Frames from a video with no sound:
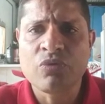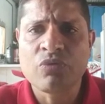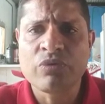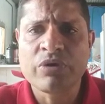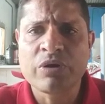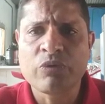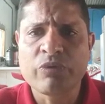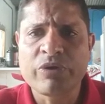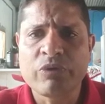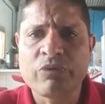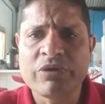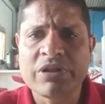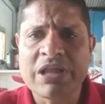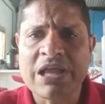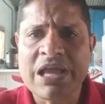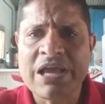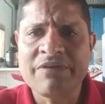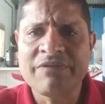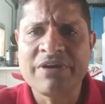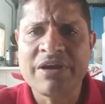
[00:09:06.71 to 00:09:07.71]
where we will
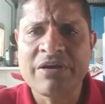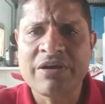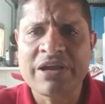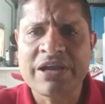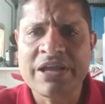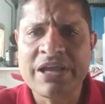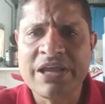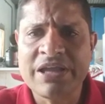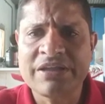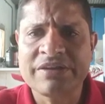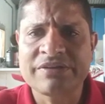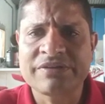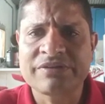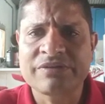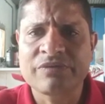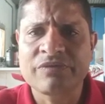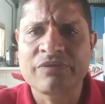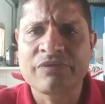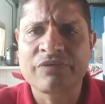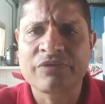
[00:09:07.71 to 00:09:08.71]
have our
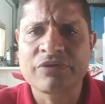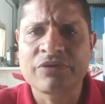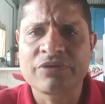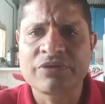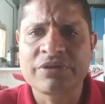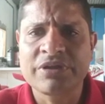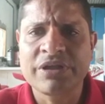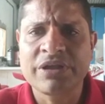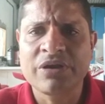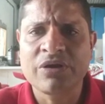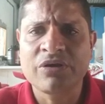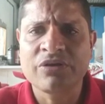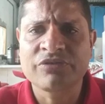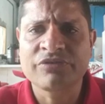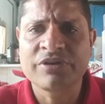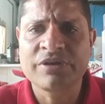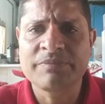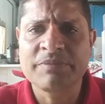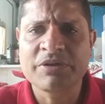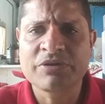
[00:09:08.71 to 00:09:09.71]
guests from the
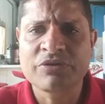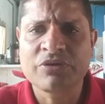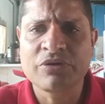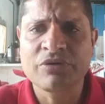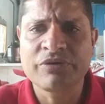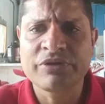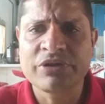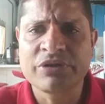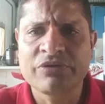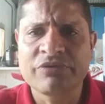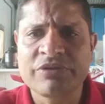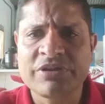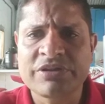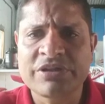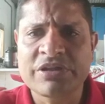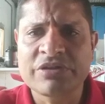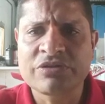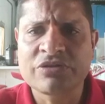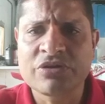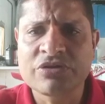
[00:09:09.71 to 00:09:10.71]
Observatory of the
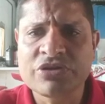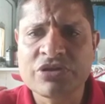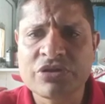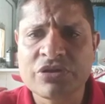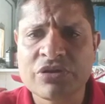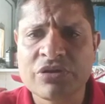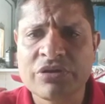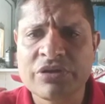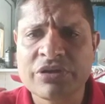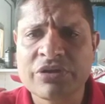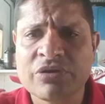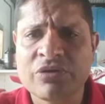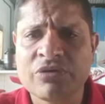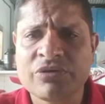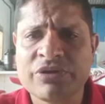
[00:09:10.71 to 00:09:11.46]
Technological